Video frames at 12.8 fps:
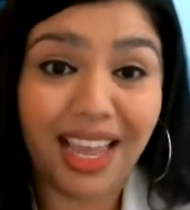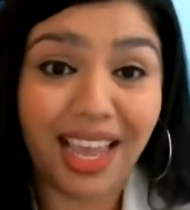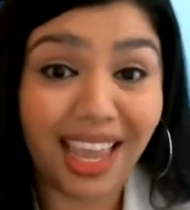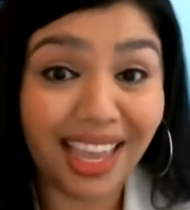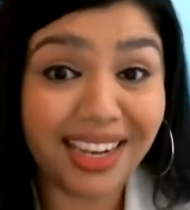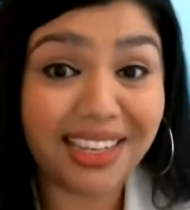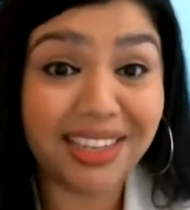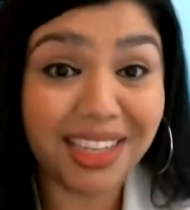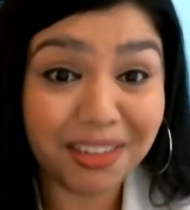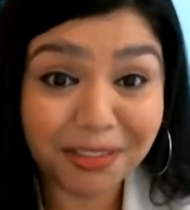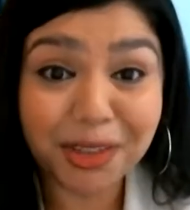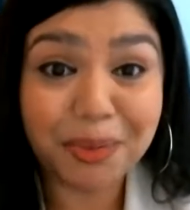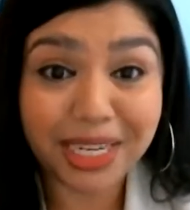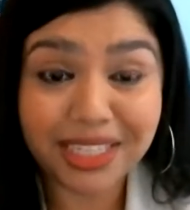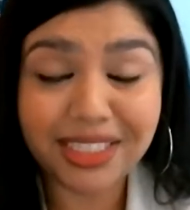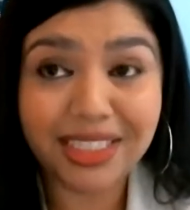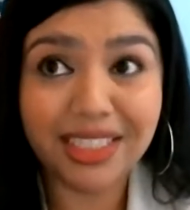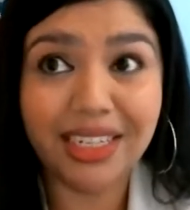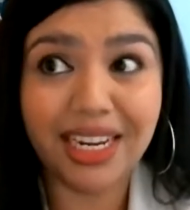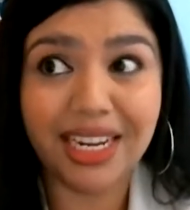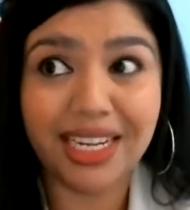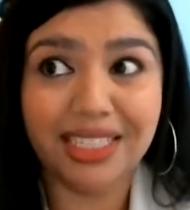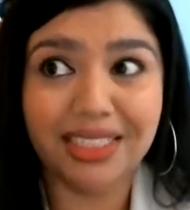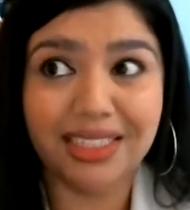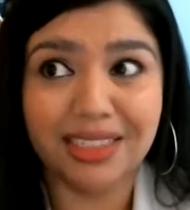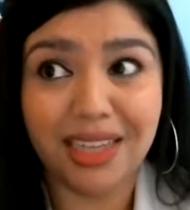And the information
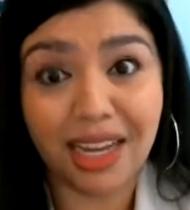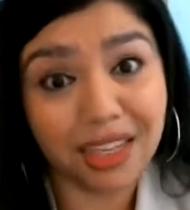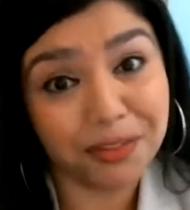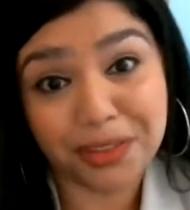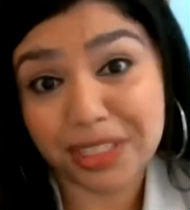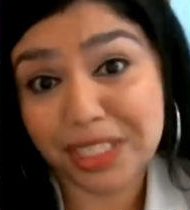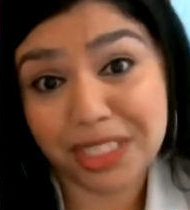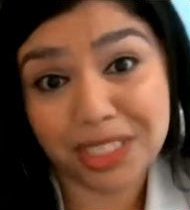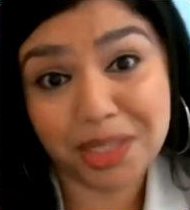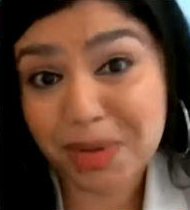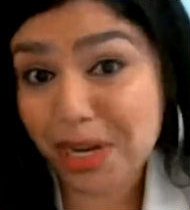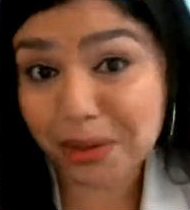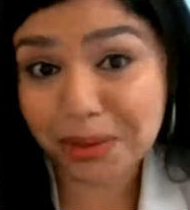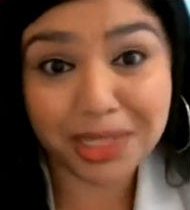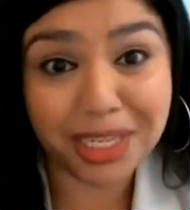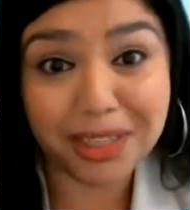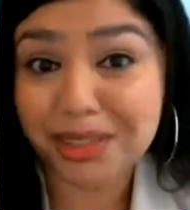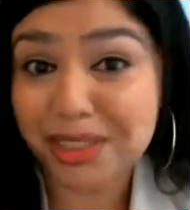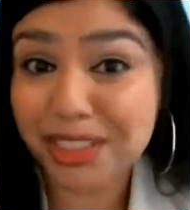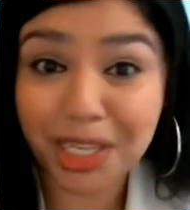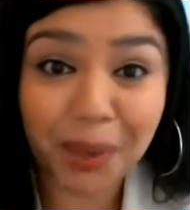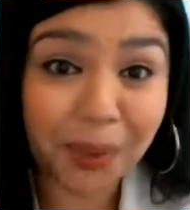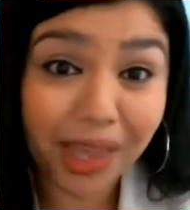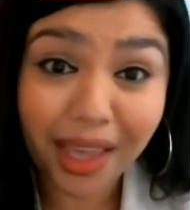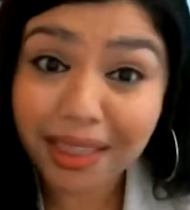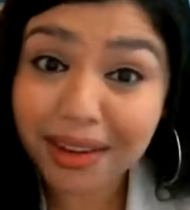is not for us to be nosy or to share
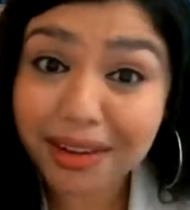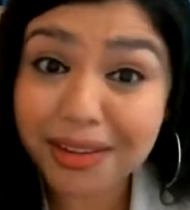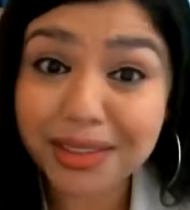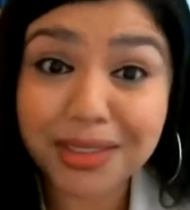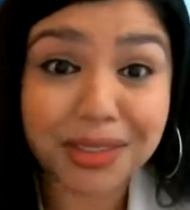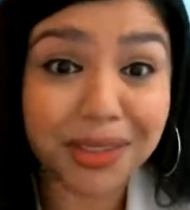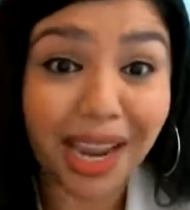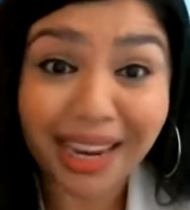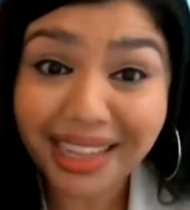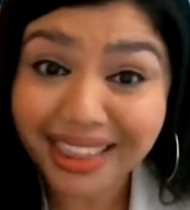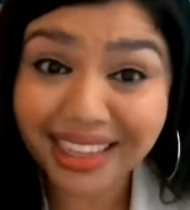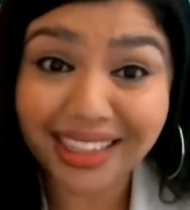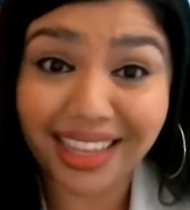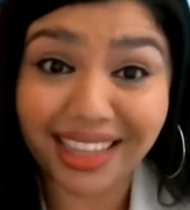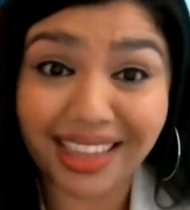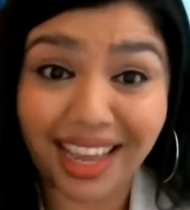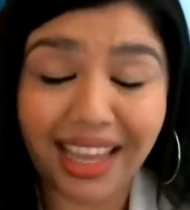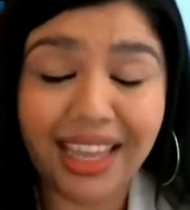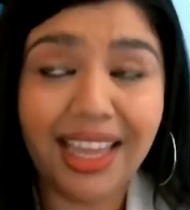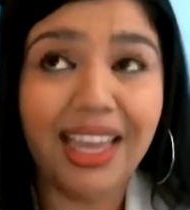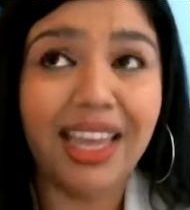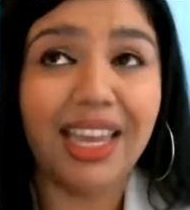with others or anything like that.